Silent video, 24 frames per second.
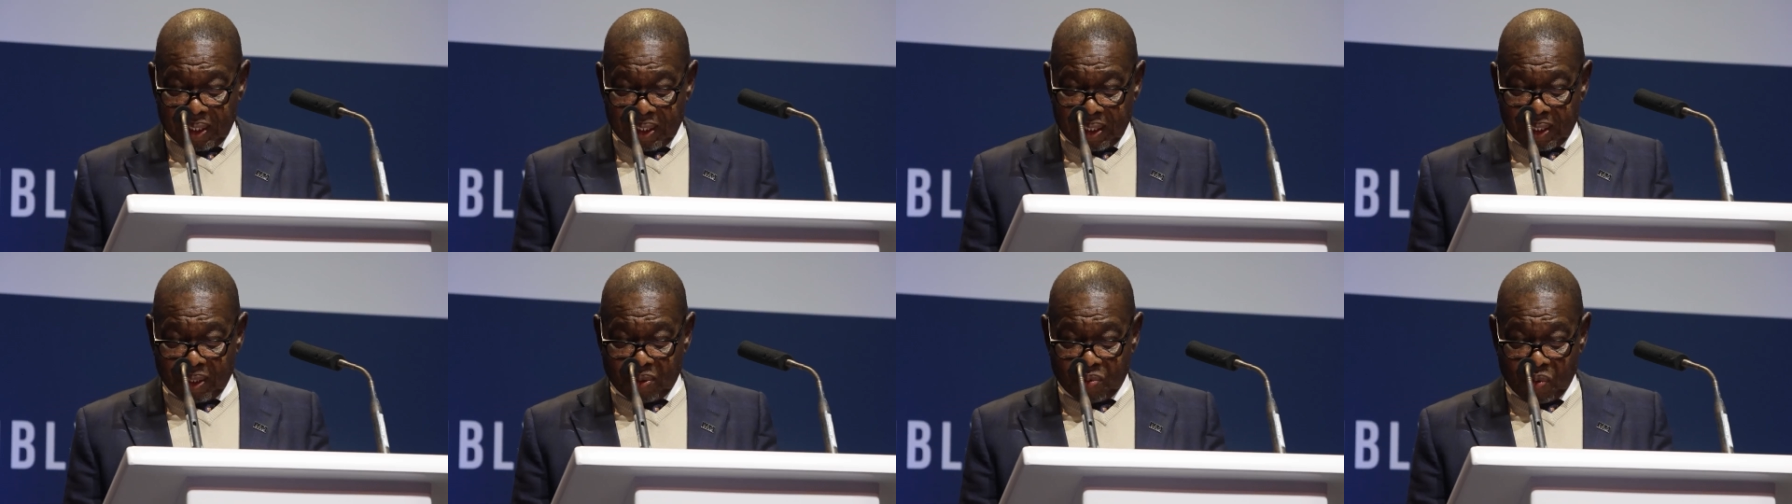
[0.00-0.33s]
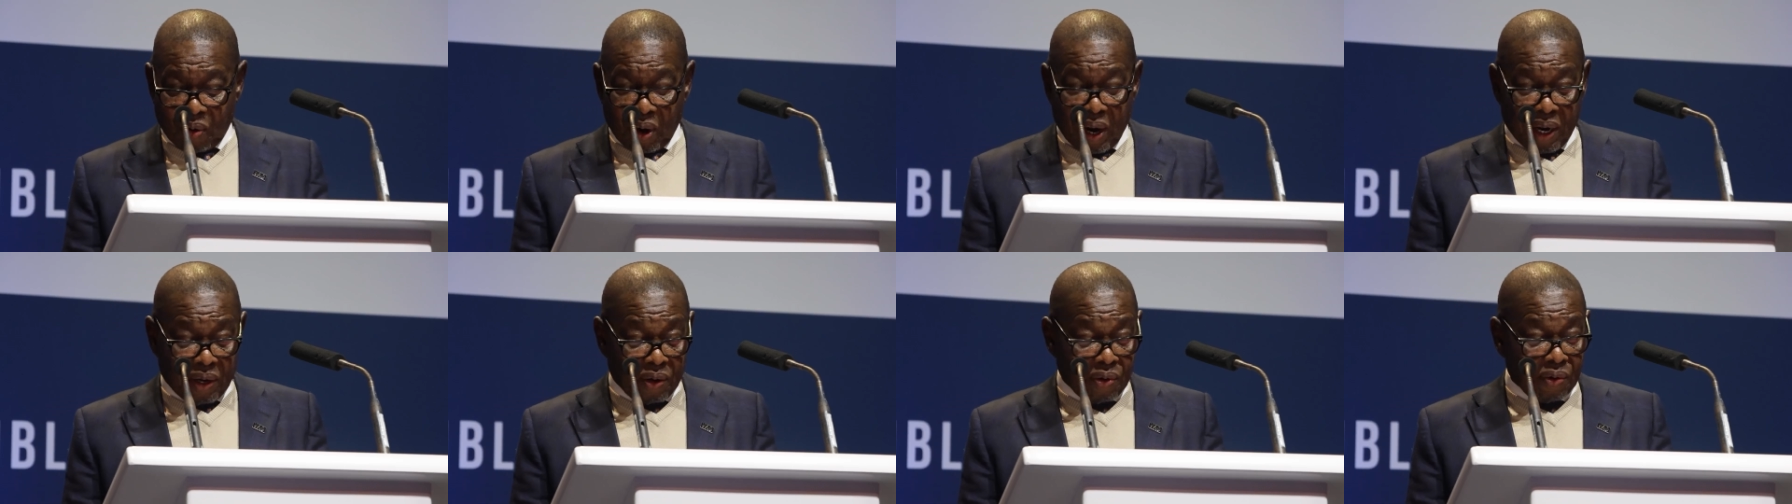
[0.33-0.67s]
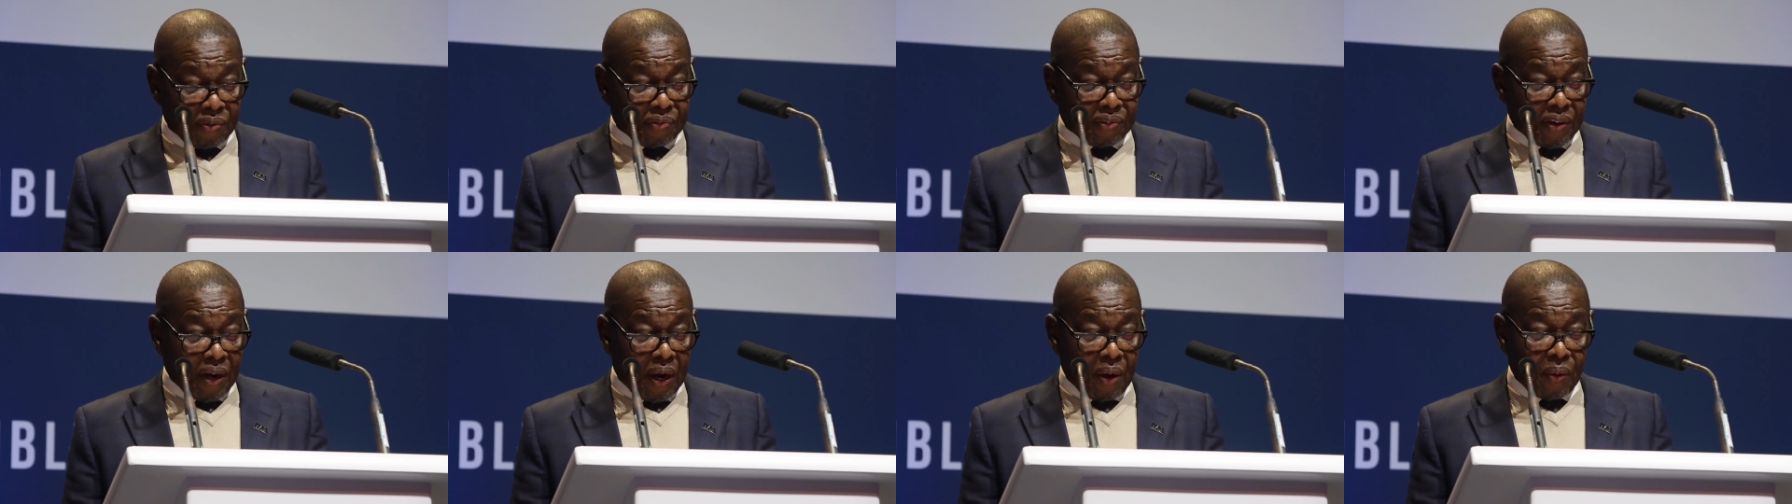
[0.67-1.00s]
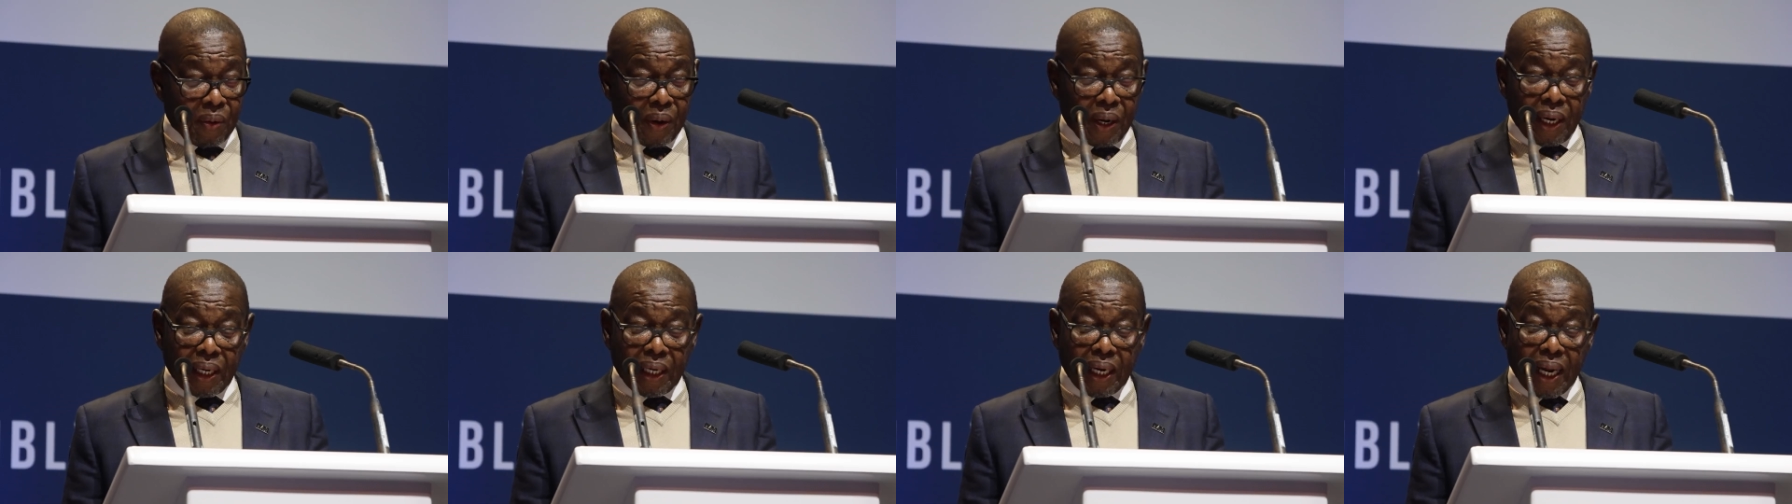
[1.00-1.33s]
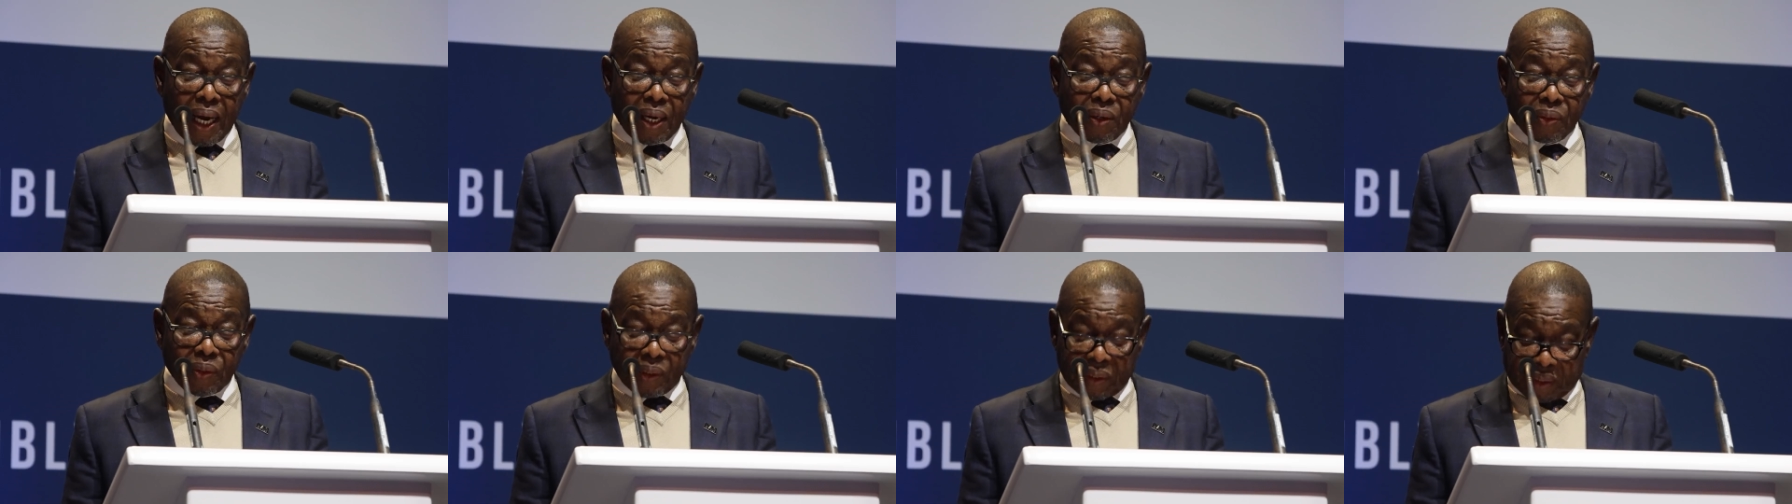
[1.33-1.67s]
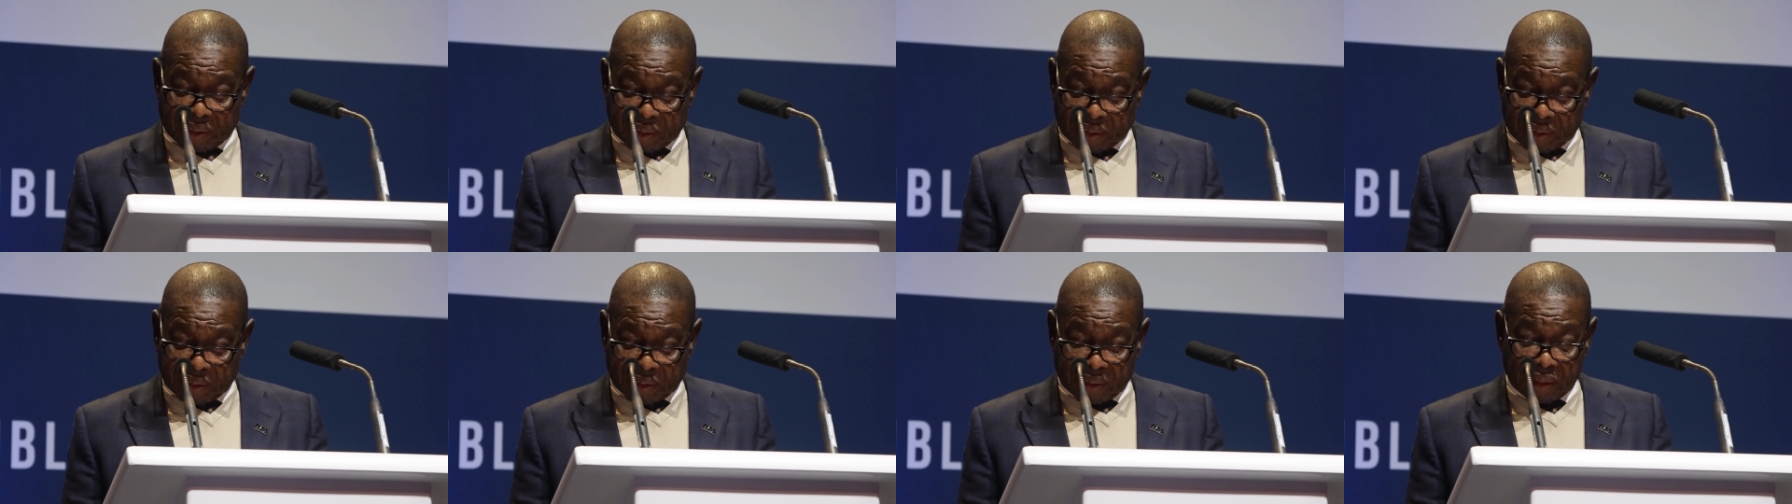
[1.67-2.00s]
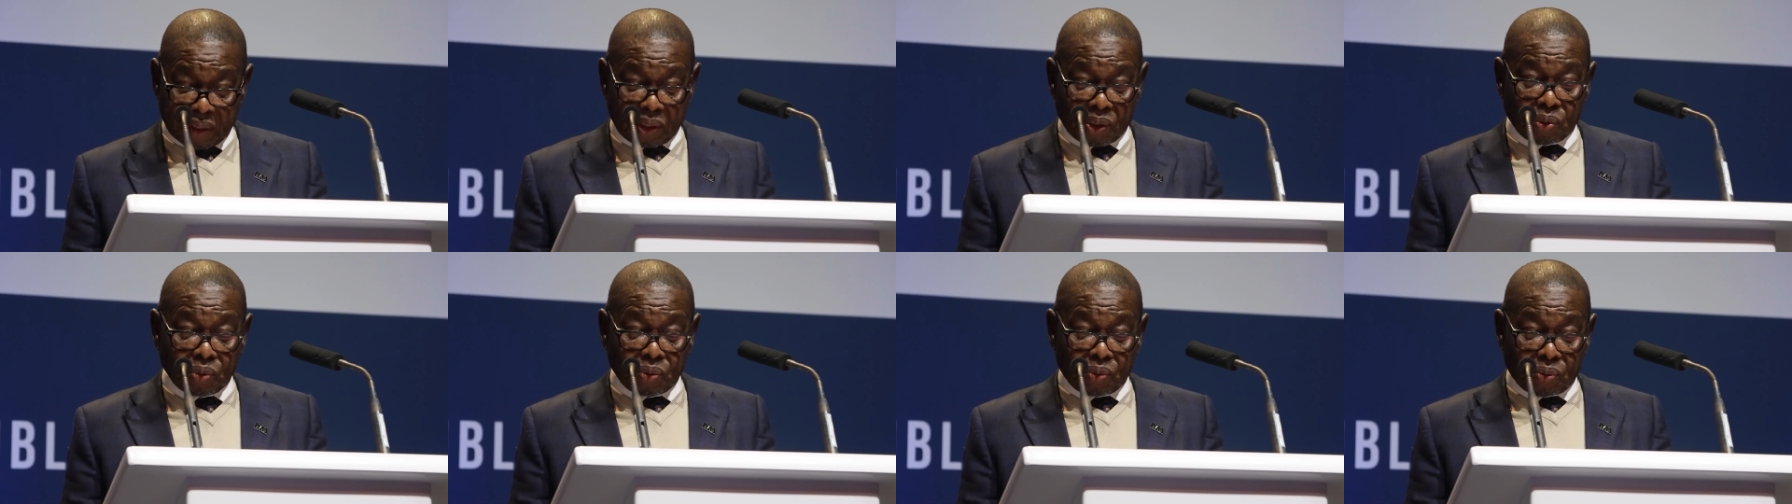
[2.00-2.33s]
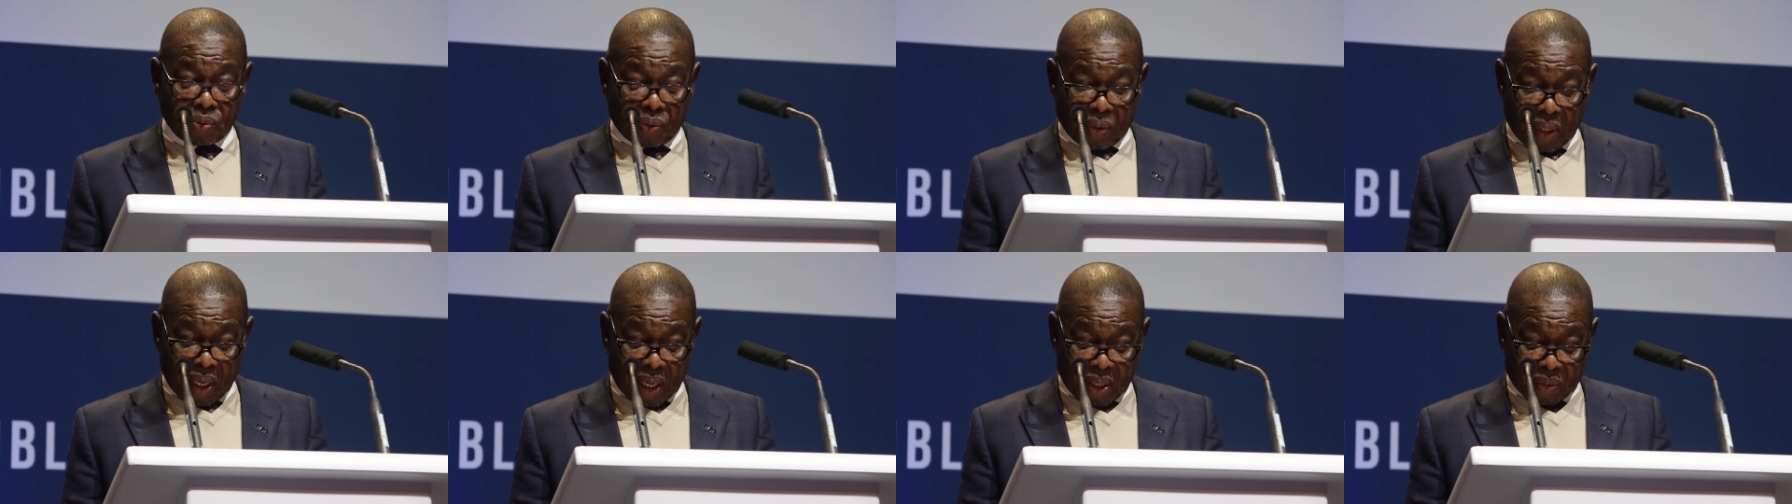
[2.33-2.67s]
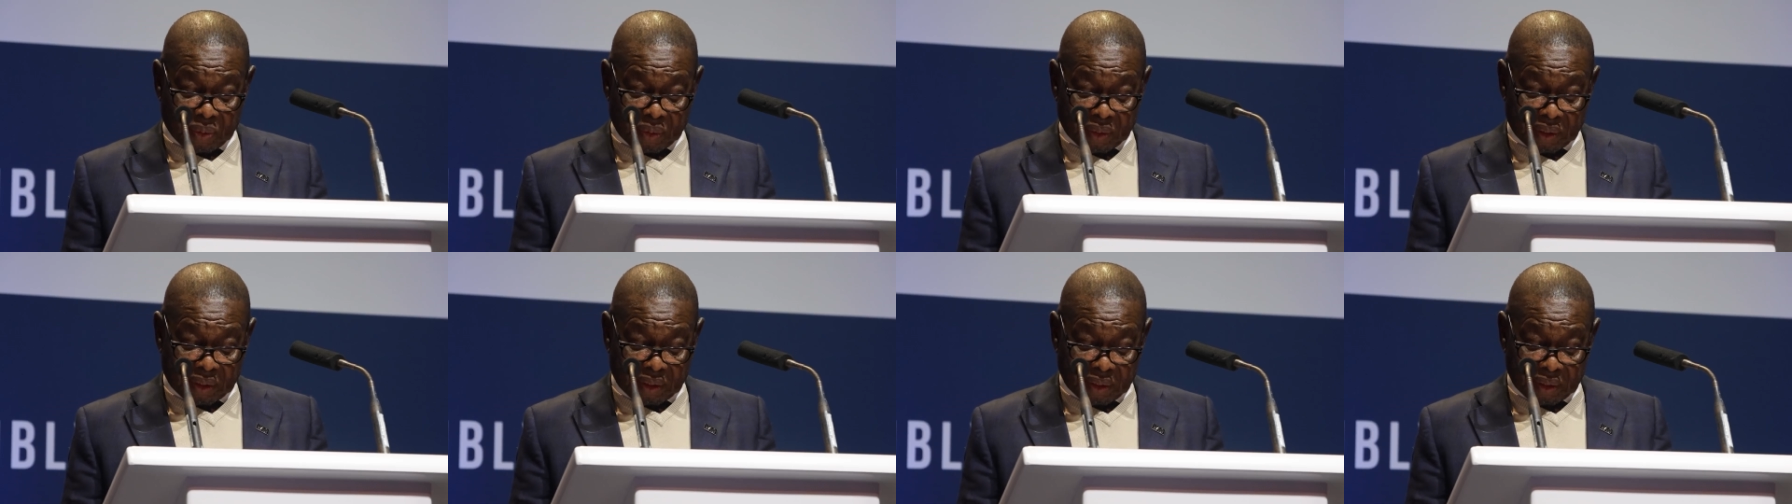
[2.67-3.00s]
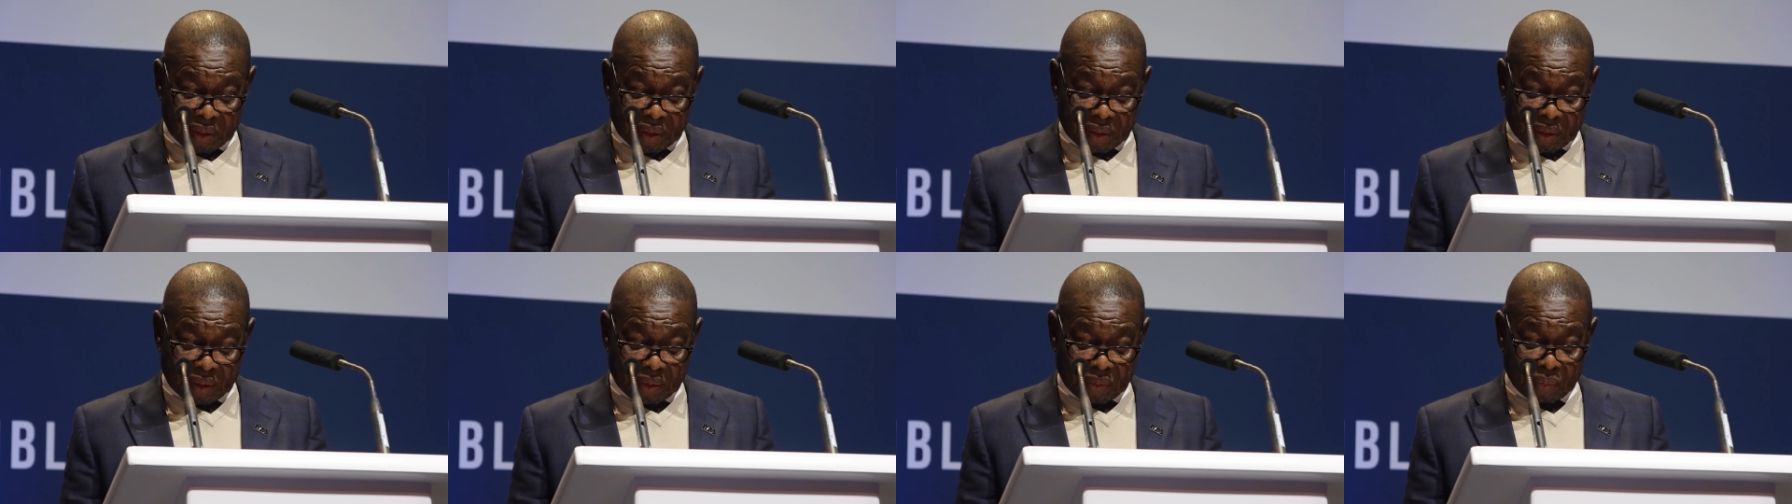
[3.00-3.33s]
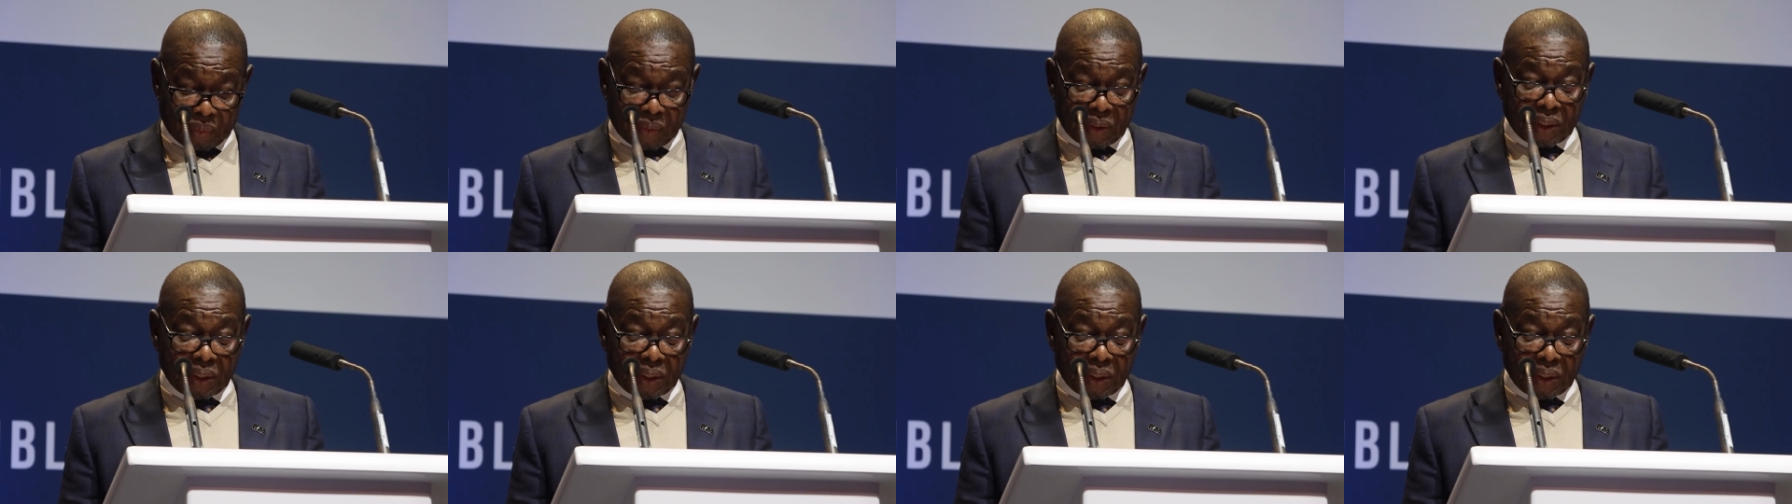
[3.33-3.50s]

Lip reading: In one of our languages, the Sotho languages,